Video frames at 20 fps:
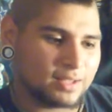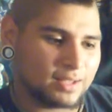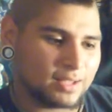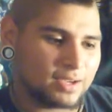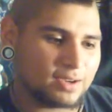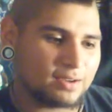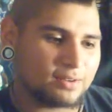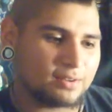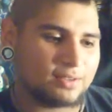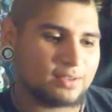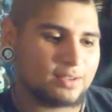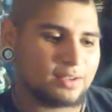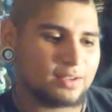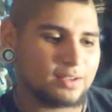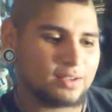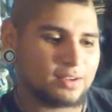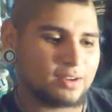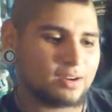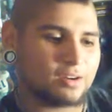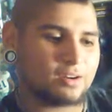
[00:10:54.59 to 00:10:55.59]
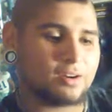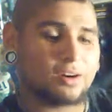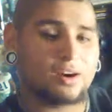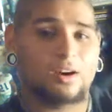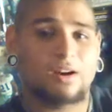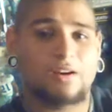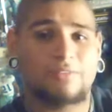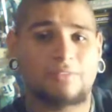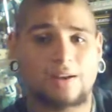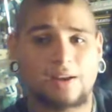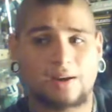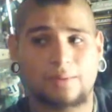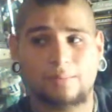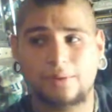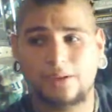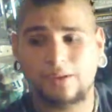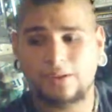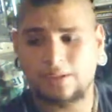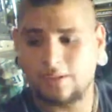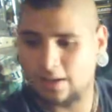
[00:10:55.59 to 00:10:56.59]
Now, y'all heard enough out of
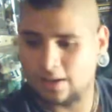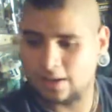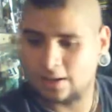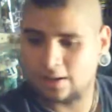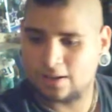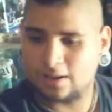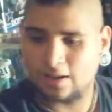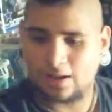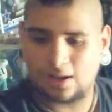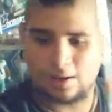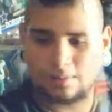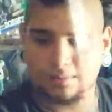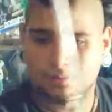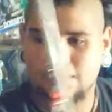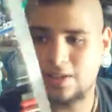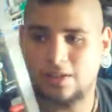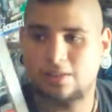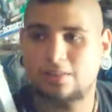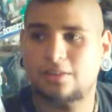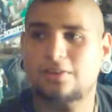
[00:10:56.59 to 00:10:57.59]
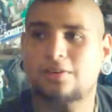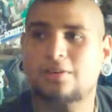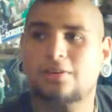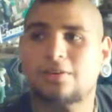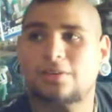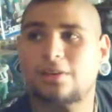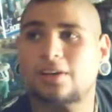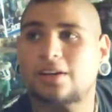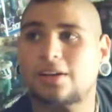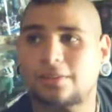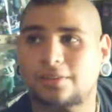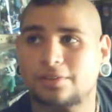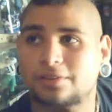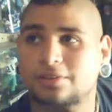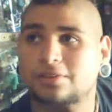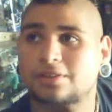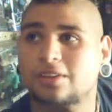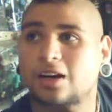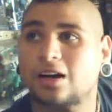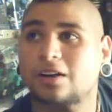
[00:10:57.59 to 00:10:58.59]
me. I'm Jay Lugo in the
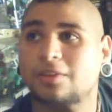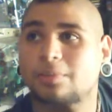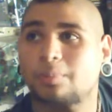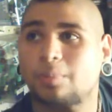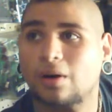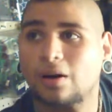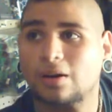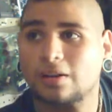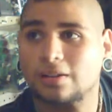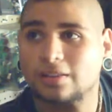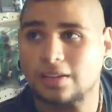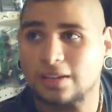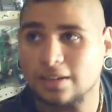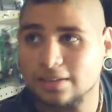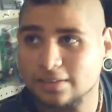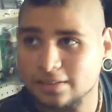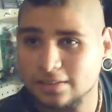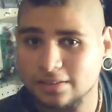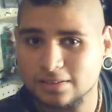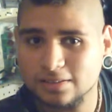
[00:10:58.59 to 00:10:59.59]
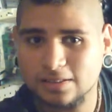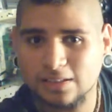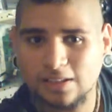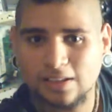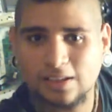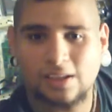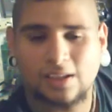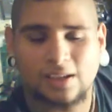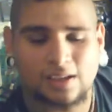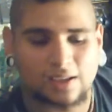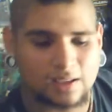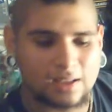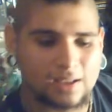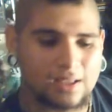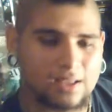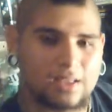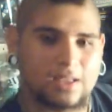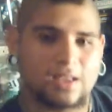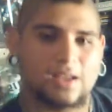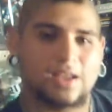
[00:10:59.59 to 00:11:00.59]
south part of Texas,
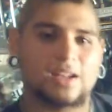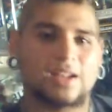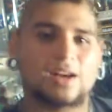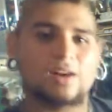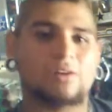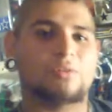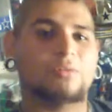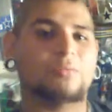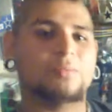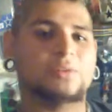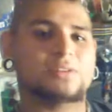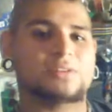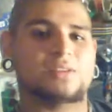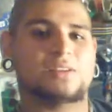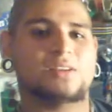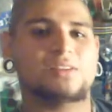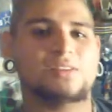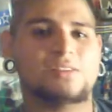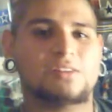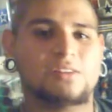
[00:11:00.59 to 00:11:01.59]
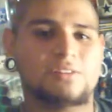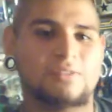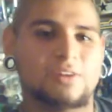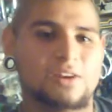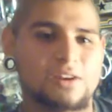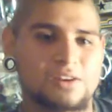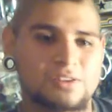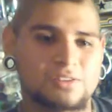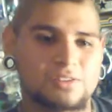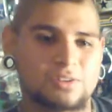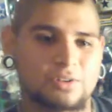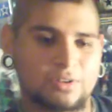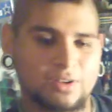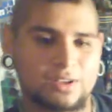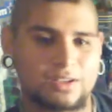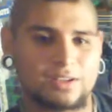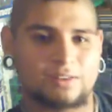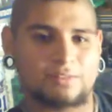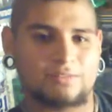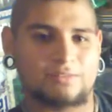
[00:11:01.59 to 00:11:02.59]
and I will be seeing y'all very
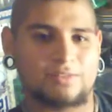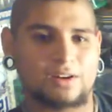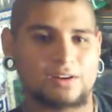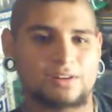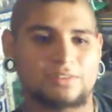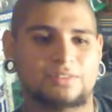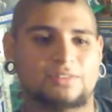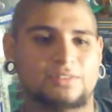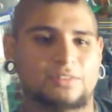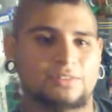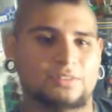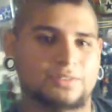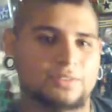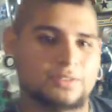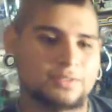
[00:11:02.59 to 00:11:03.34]
shortly, very soon.